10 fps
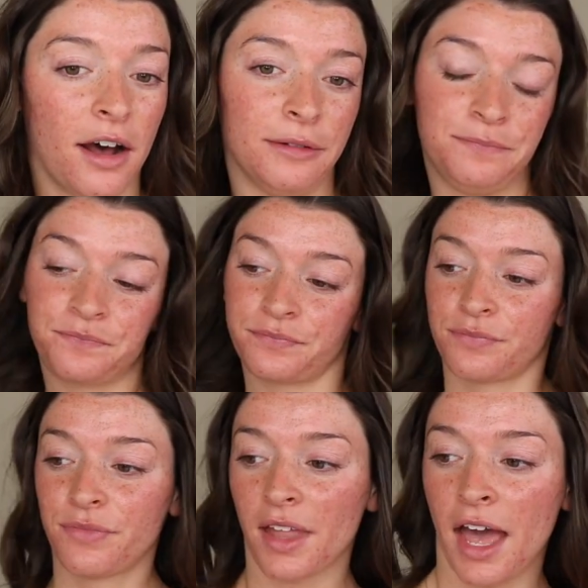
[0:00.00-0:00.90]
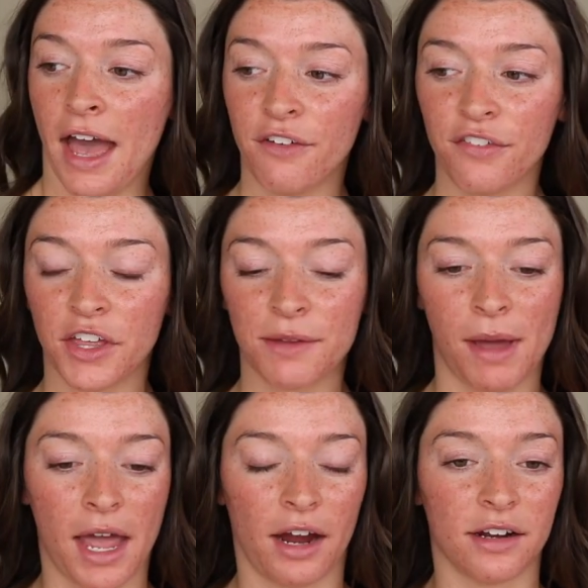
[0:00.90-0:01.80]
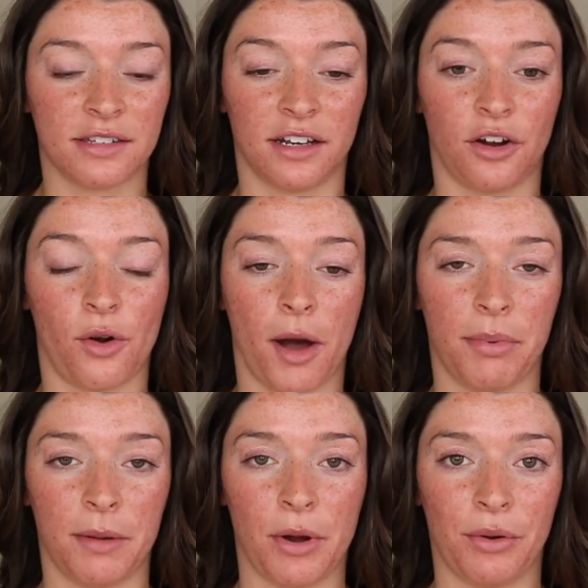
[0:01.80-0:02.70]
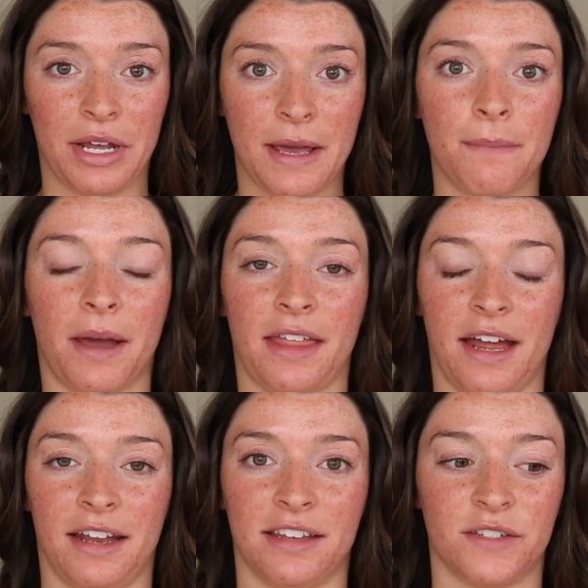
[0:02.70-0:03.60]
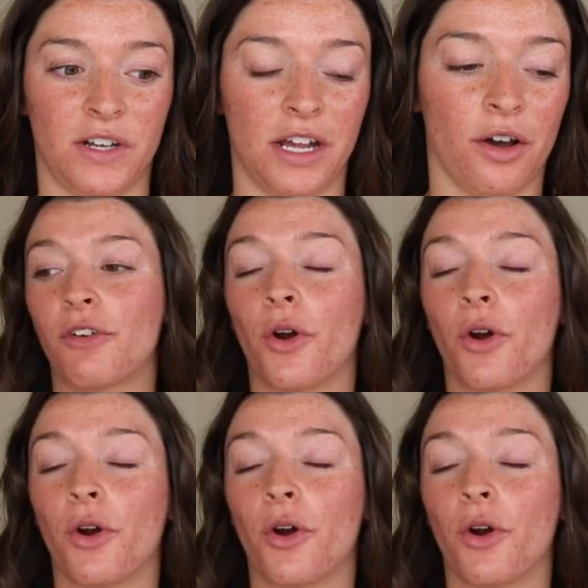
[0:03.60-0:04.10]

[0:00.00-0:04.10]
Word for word: Um, I have a feeling my hair is going to go up in a pony by the end of this video.